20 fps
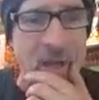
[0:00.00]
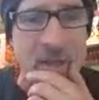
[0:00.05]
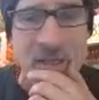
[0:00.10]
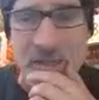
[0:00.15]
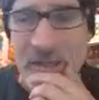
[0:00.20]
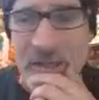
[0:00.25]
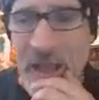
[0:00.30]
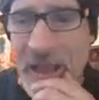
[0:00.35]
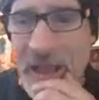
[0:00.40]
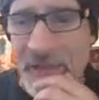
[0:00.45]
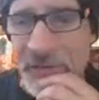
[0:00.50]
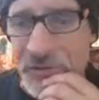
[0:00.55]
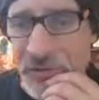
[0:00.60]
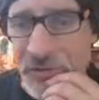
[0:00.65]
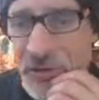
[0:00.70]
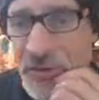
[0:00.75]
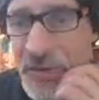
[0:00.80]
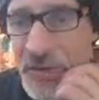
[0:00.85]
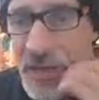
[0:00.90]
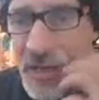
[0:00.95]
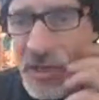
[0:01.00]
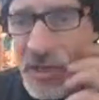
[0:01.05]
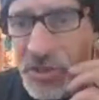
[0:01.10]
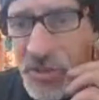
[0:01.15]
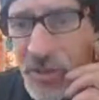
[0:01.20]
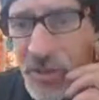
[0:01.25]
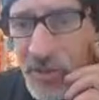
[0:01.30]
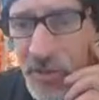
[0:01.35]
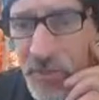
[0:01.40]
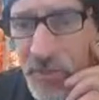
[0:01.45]
live stream. You
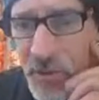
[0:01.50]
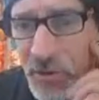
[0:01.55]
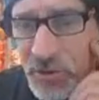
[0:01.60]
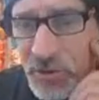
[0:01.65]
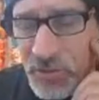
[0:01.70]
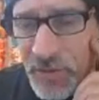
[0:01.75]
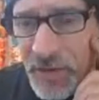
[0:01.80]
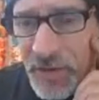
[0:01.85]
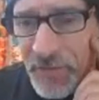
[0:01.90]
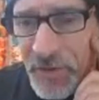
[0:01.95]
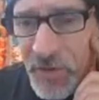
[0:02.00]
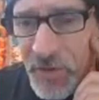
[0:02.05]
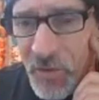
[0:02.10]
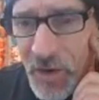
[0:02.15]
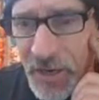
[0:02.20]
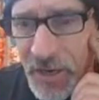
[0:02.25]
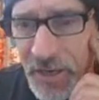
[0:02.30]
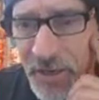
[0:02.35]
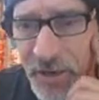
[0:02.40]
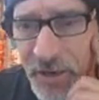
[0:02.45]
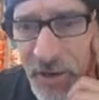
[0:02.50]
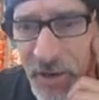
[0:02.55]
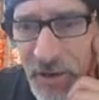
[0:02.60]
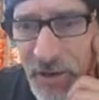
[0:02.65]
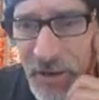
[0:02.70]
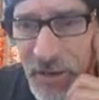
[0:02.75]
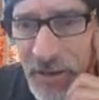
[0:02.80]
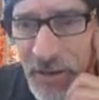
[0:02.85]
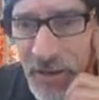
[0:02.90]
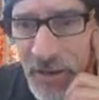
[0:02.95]
should be able to post whatever you want in here.
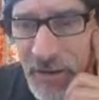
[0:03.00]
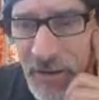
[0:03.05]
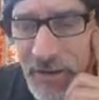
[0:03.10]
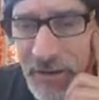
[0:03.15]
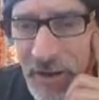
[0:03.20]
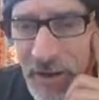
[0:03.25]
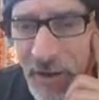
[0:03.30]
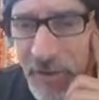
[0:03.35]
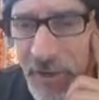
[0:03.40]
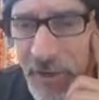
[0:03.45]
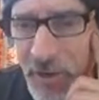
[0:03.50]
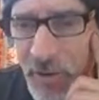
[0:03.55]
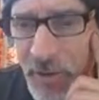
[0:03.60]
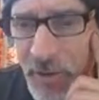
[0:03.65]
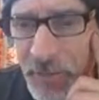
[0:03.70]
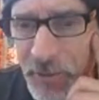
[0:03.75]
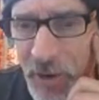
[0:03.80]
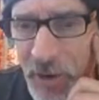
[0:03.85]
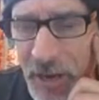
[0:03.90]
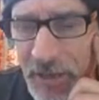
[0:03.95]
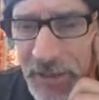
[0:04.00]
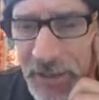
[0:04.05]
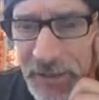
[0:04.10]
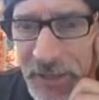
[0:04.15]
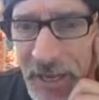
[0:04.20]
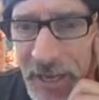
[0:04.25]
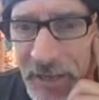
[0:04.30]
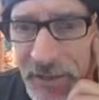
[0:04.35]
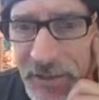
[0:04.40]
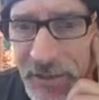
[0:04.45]
I want to know what product
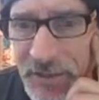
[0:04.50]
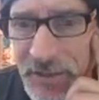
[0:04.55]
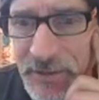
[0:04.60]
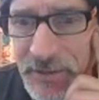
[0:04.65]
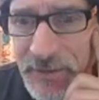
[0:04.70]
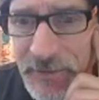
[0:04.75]
that is.